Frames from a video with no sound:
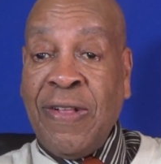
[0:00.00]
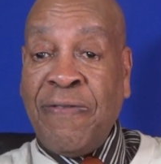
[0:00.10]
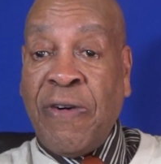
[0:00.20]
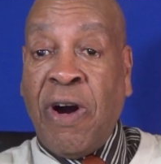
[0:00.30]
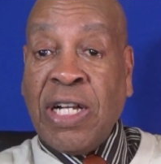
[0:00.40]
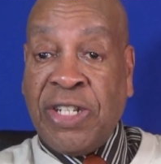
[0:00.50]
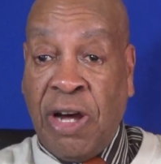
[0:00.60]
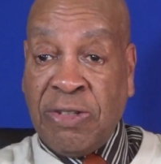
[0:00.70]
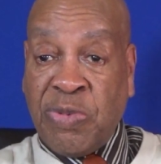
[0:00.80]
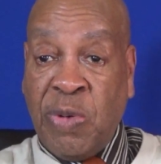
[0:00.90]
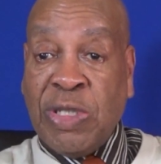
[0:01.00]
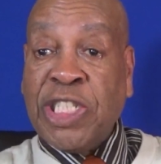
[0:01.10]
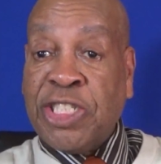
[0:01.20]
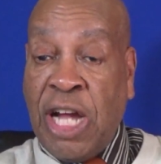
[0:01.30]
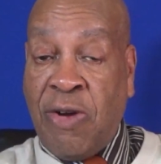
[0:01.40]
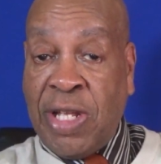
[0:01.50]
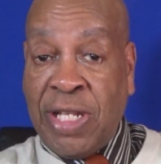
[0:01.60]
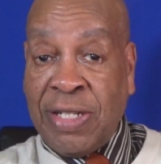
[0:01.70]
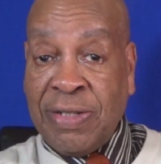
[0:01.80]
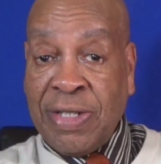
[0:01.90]
for adultery, which is
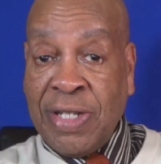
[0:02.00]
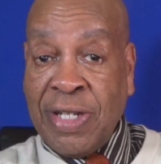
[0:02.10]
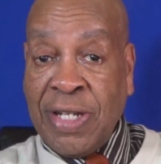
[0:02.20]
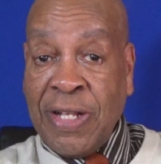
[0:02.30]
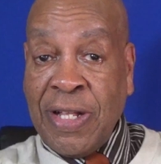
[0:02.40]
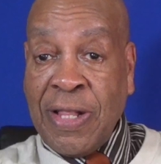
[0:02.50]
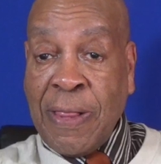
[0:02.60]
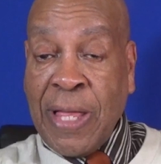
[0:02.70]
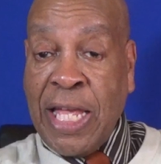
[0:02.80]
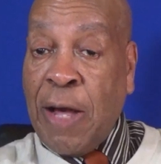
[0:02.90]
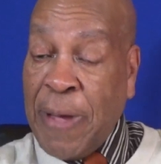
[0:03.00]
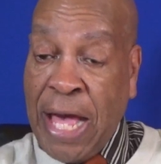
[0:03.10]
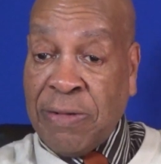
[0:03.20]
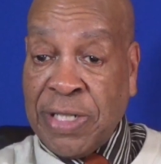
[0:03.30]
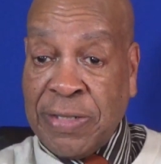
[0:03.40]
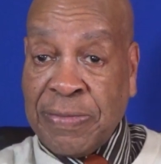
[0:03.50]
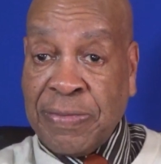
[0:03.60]
stoning. He upheld it.